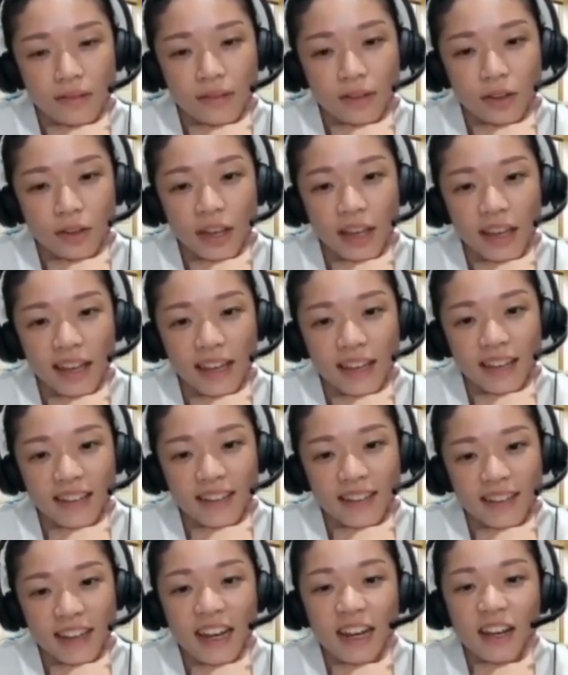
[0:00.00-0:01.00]
Okay.
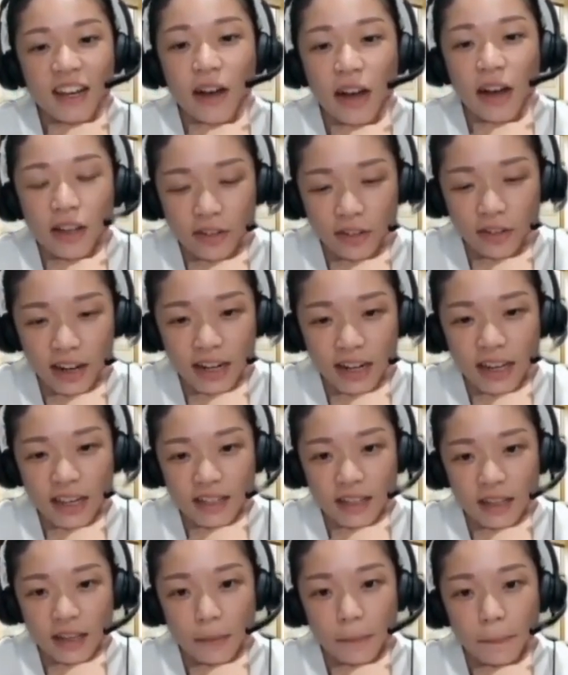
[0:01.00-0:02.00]
I love how you're
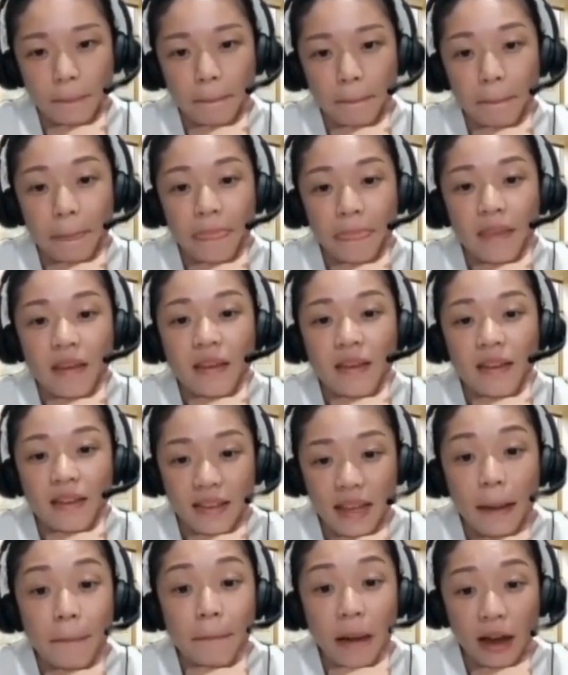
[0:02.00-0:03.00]
recognizing
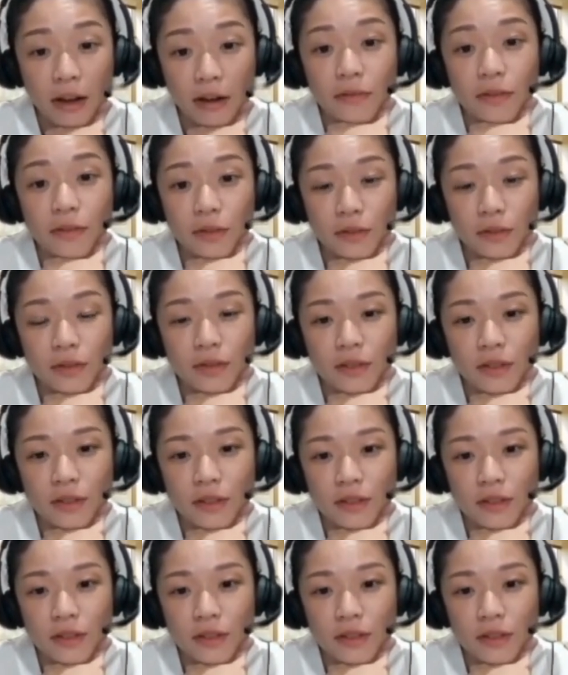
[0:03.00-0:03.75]
that part of you.